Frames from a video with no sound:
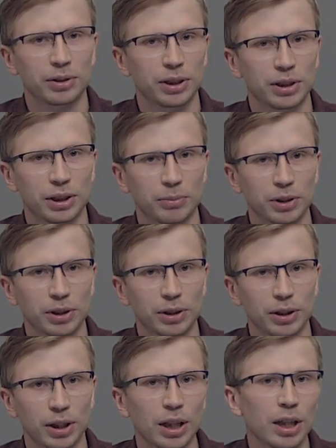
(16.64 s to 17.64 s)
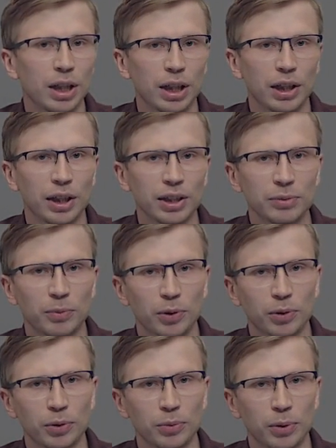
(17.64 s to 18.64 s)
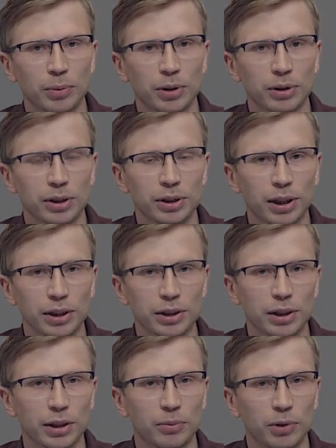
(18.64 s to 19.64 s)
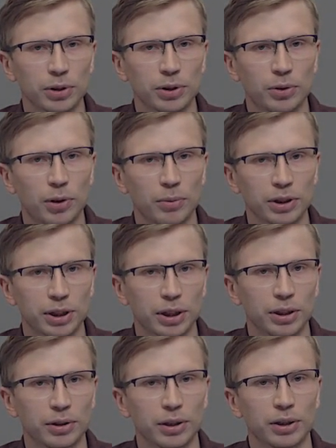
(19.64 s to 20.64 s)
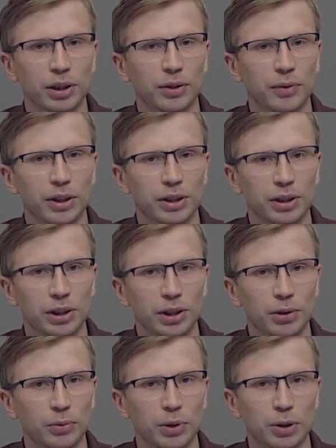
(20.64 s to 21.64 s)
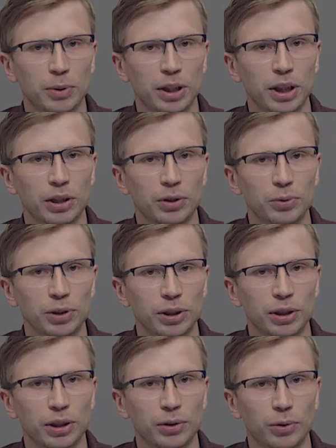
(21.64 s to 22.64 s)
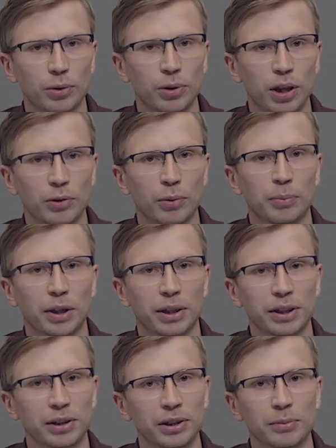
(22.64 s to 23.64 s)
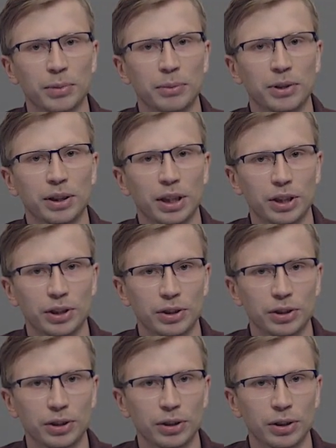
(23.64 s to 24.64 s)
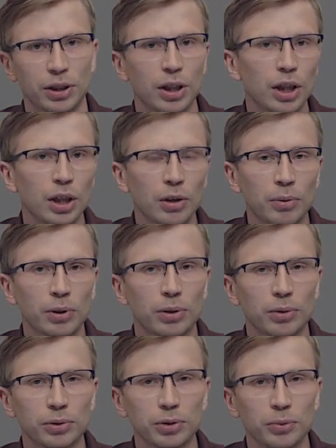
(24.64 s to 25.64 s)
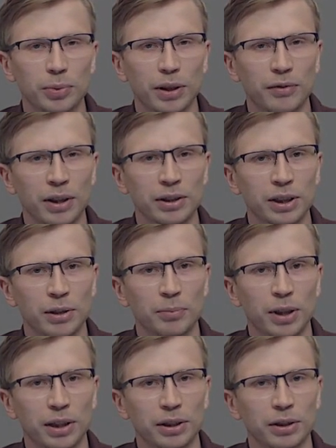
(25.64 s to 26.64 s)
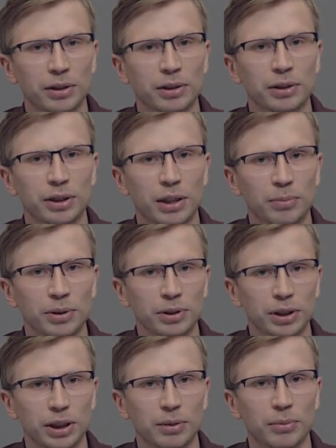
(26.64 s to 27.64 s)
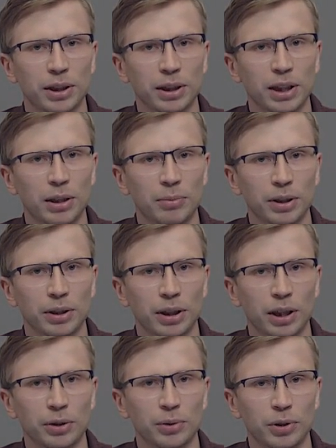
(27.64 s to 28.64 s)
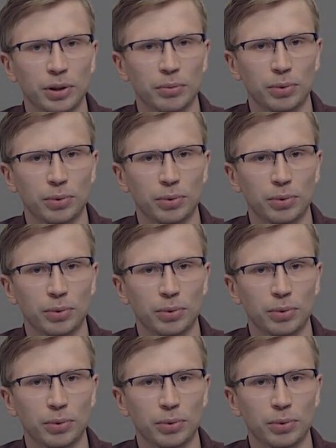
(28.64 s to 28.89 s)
systems. In this module, we will discuss the most common serial interfaces, which we can use in all our practical implementations. We will also provide some practical examples in MATLAB and Arduino